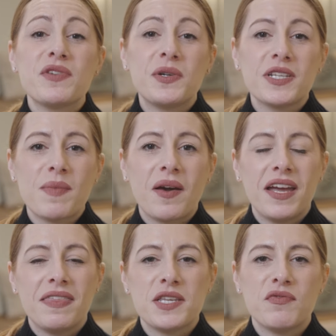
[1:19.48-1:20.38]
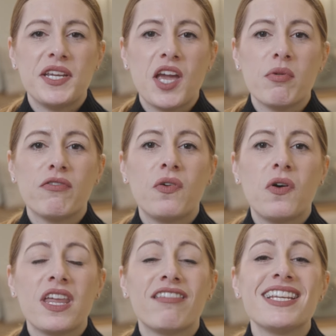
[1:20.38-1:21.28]
talked about in this video
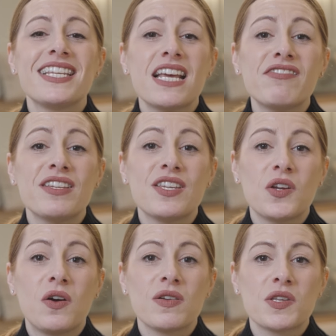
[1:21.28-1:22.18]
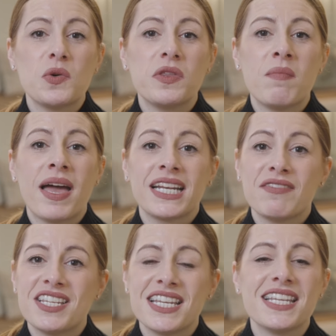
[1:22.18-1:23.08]
before, there are seven stocks called the
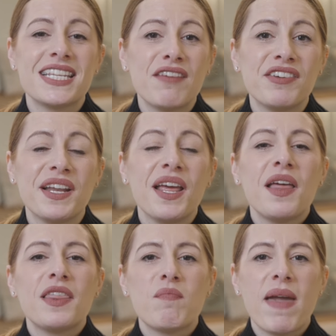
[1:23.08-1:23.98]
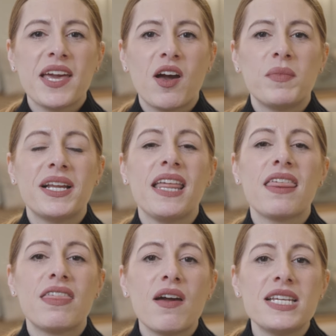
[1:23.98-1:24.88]
Magnificent Seven that make up nearly
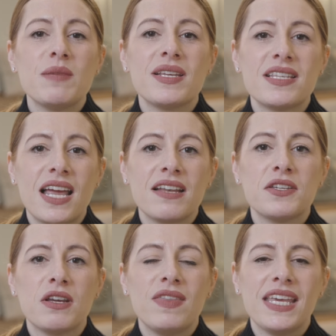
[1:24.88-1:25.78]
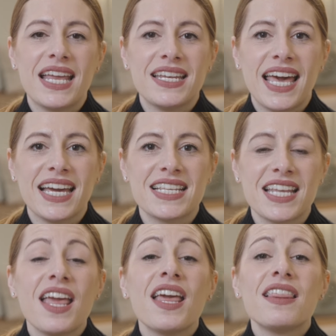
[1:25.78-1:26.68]
30% of the index.
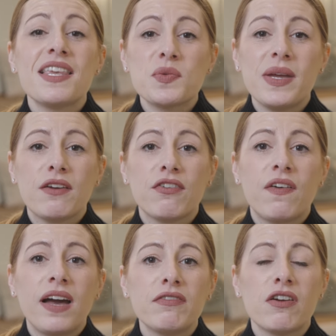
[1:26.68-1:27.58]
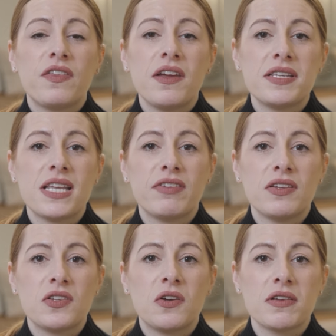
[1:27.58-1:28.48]
This week, five of those seven
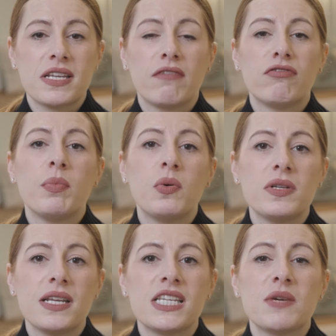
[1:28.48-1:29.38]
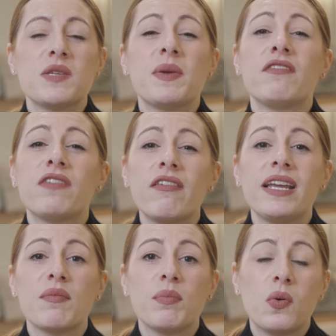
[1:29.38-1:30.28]
stocks have reported, so it's been a
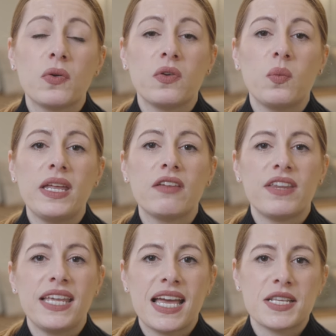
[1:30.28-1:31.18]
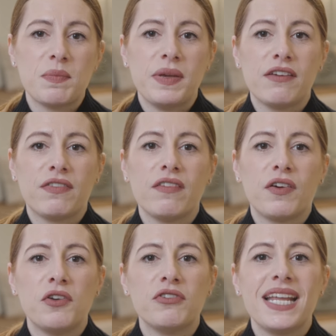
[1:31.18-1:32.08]
very important week for the S&P
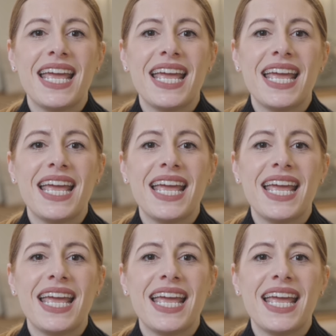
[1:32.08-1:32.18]
500